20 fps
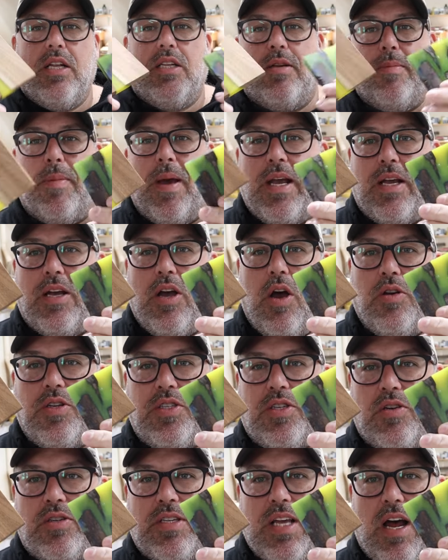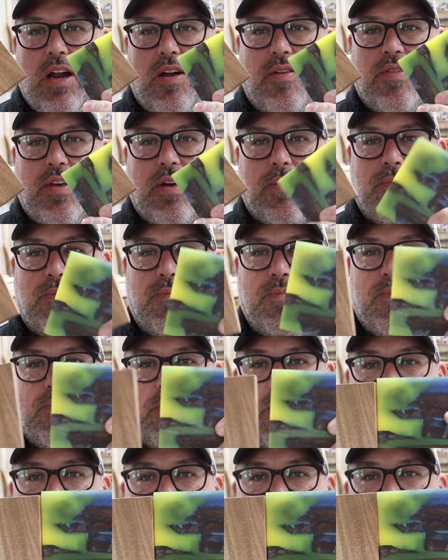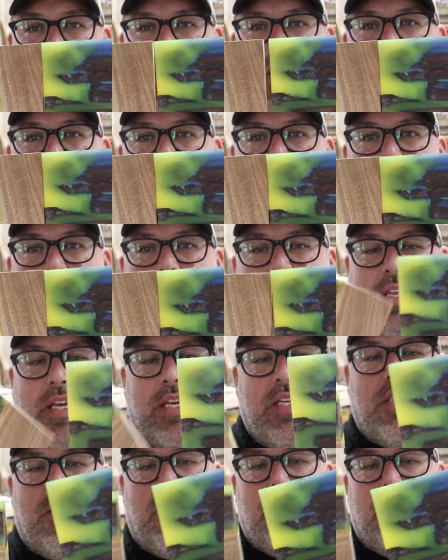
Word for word: to make coasters out of them. These